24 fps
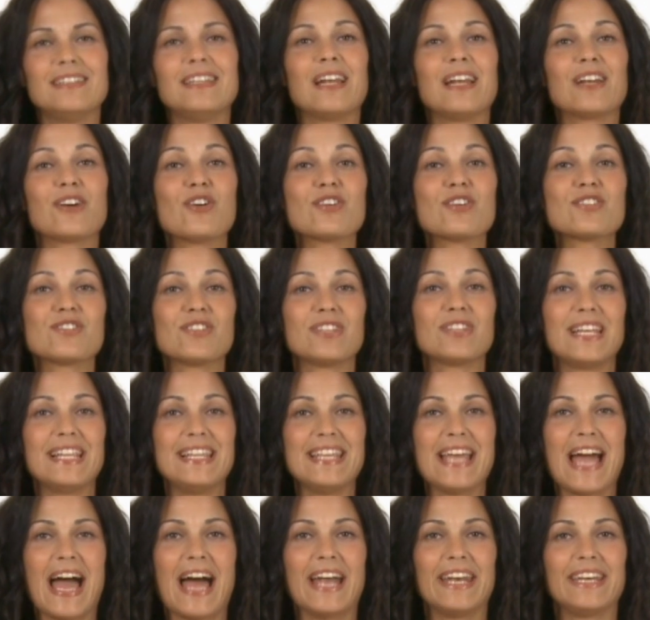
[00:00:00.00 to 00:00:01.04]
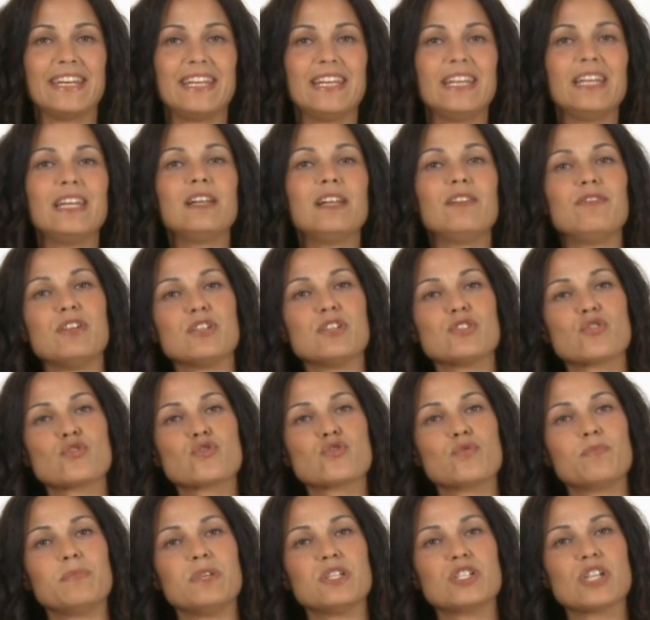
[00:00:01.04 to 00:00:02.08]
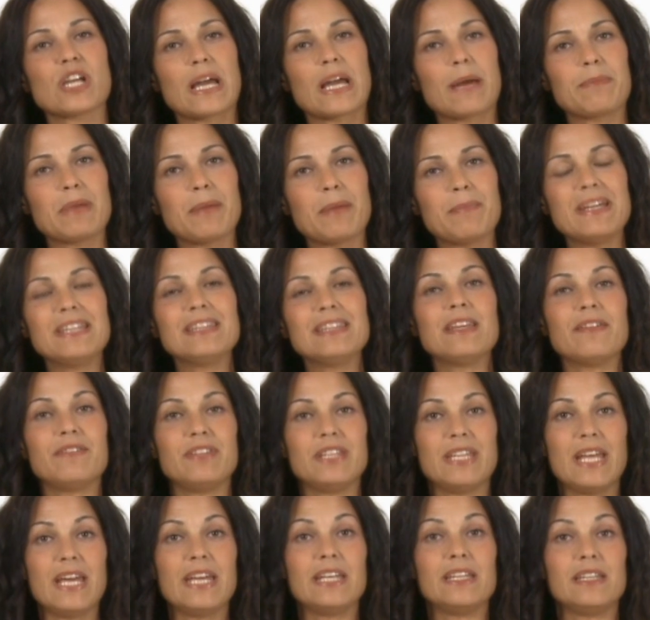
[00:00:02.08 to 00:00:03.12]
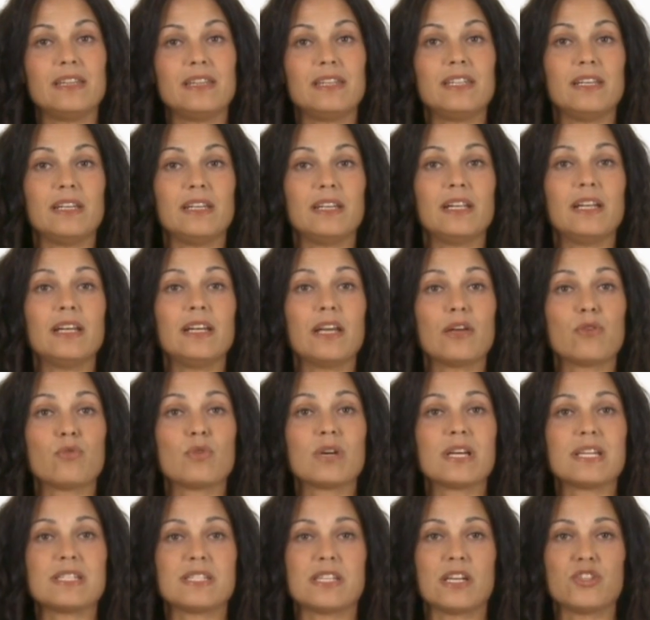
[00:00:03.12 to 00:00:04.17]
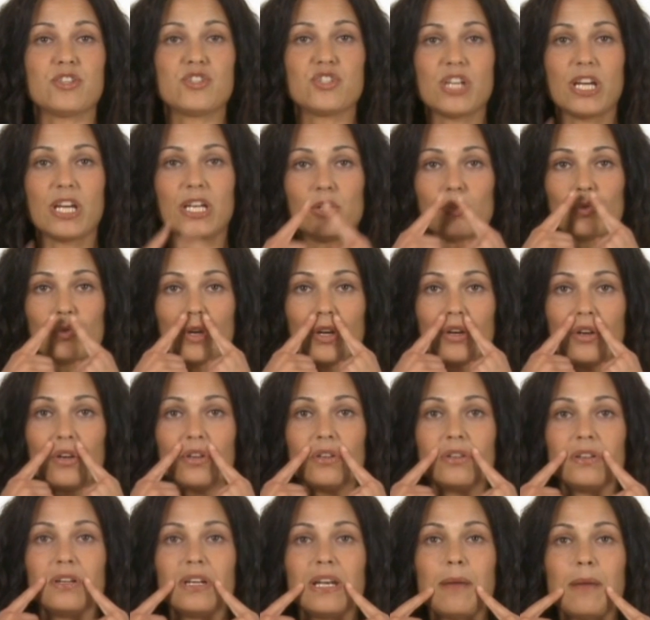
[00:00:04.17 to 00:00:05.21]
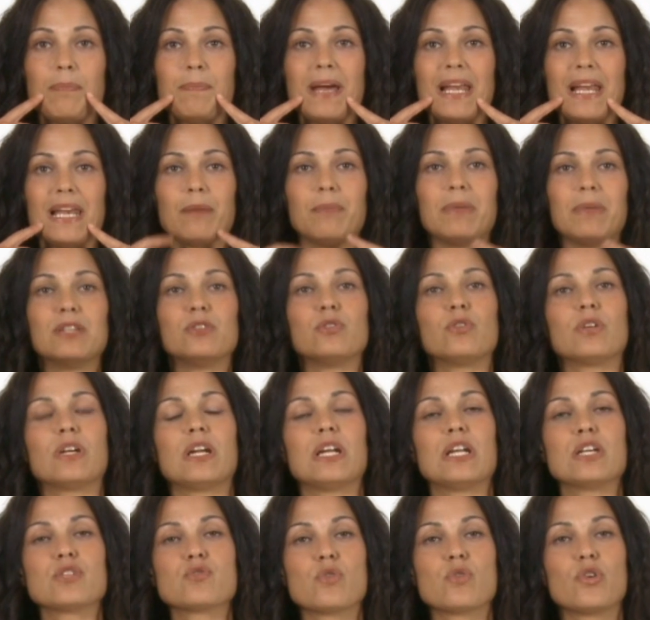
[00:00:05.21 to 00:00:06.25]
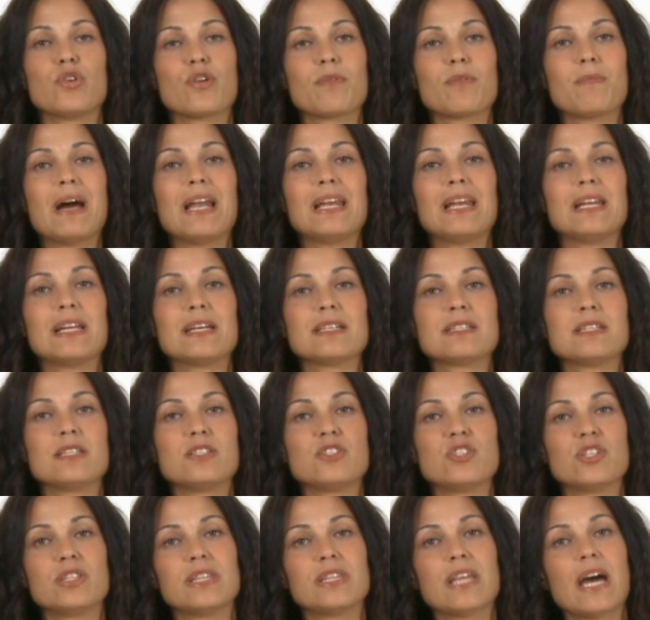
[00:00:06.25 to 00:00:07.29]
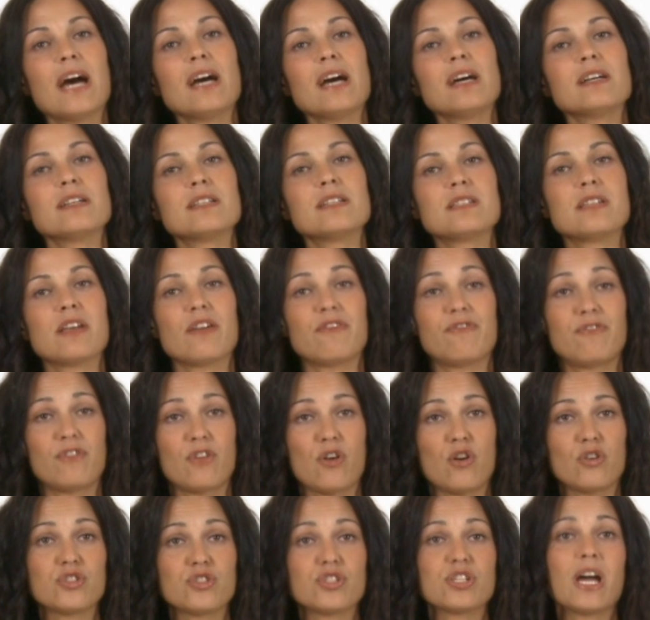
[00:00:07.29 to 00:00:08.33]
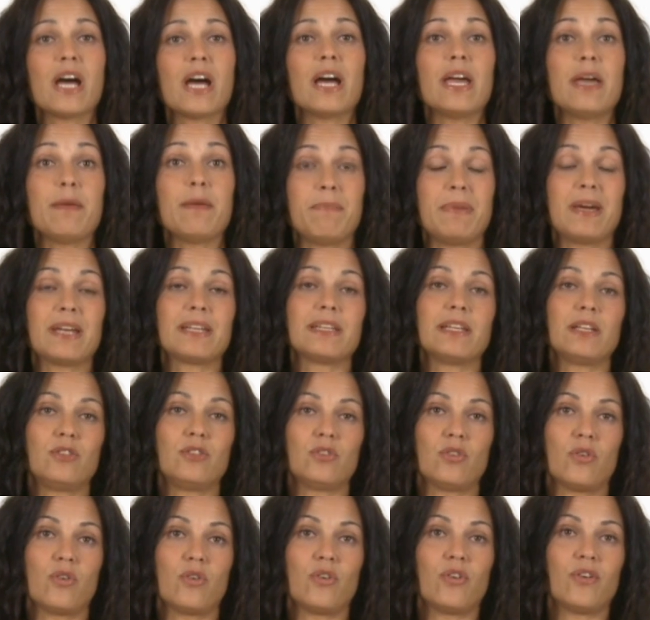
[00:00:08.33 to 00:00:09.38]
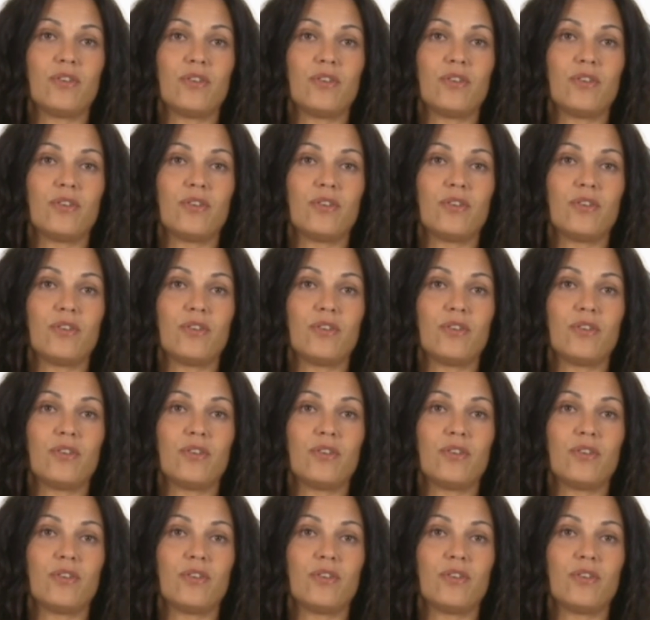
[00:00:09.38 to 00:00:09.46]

time, your face is subject to evident changes. Wrinkles get deeper, skin loses its normal elasticity, it sags and loses tone.